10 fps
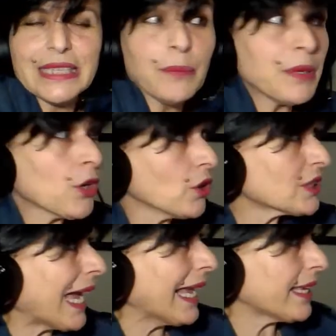
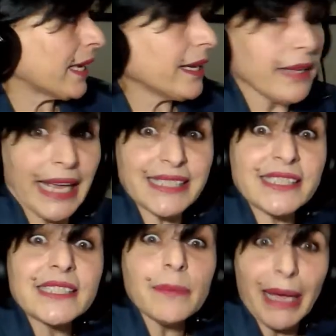because I can
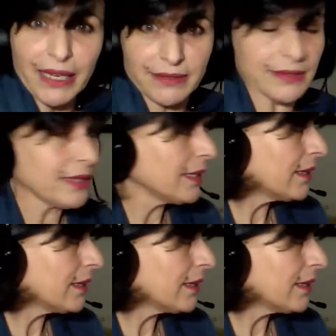estimate